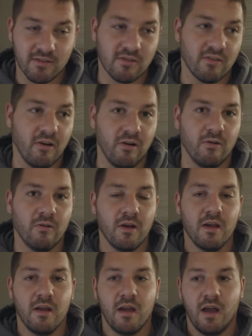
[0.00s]
So
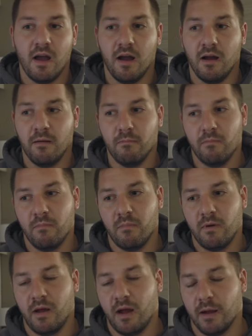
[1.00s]

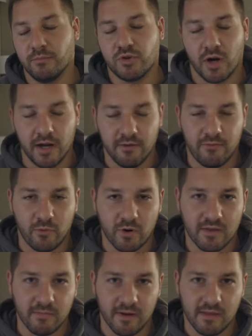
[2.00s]
I'm trying to
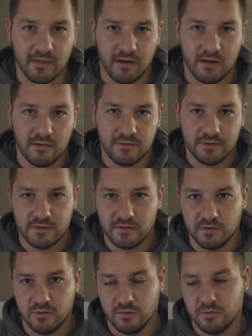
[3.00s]
force myself
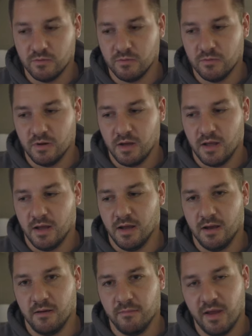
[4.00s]
to
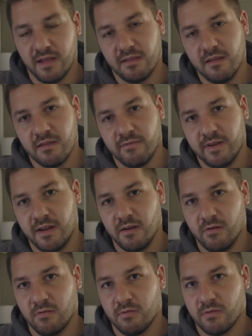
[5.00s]
make these
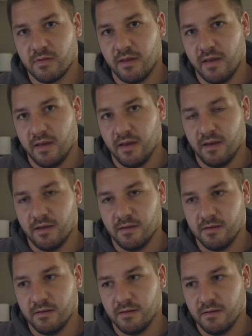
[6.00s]
videos
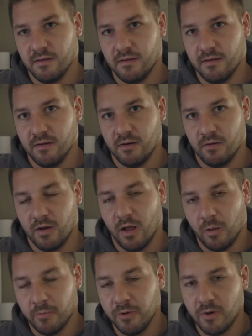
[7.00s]
and, you know,
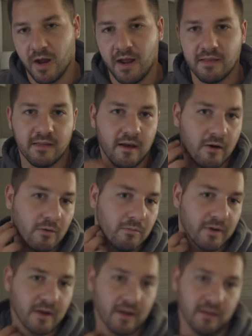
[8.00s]
help you guys out,
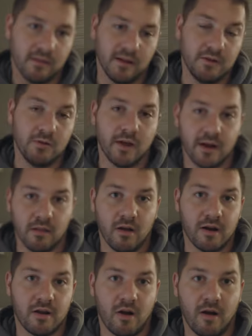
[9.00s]
because I do get a
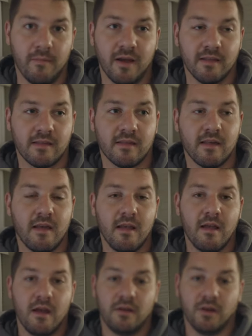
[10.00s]
lot of comments,
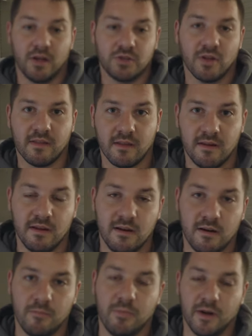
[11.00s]
not just in
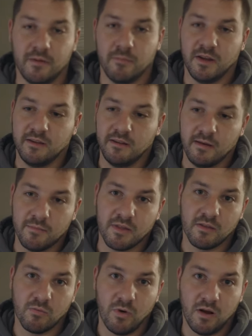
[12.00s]
here, but in my DMs
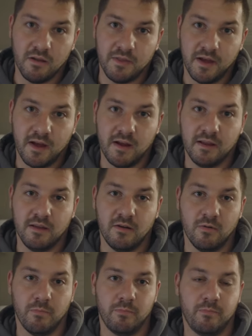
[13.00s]
as well, that, you
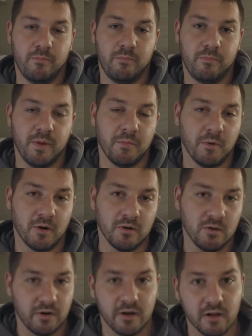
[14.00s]
know, people are
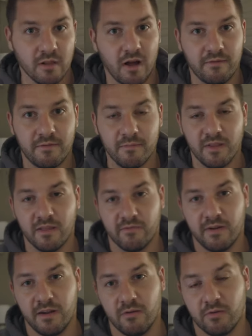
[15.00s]
learning a lot from these
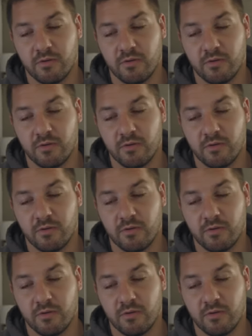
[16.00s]
videos.